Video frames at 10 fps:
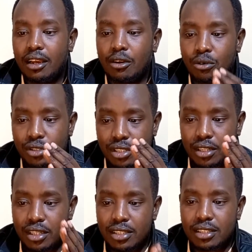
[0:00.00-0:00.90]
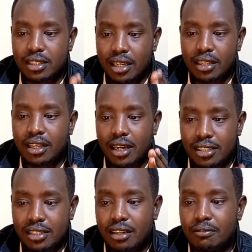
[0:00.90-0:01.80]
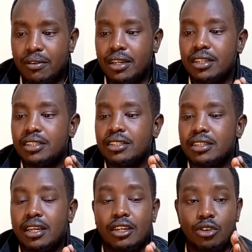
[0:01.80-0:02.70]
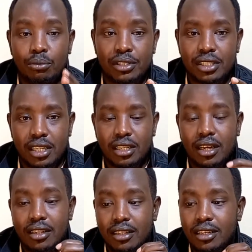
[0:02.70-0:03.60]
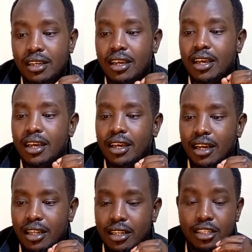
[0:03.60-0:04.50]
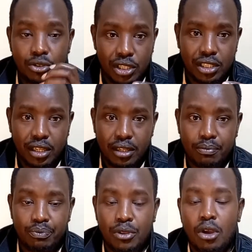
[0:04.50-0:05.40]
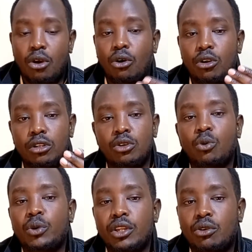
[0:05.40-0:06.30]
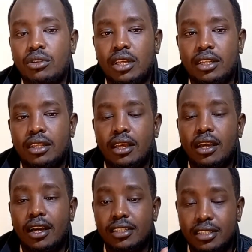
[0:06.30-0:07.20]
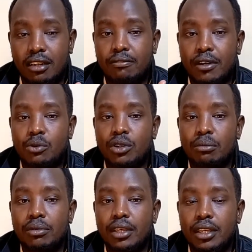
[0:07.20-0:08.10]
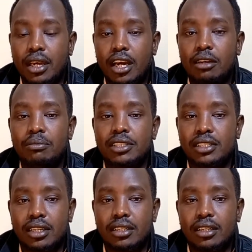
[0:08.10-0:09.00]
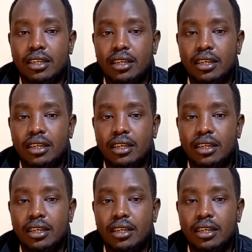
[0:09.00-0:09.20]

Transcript: Because this thing, the Hustler Fund, is domiciled at the Treasury. Although we know that the Hustler Fund will be administered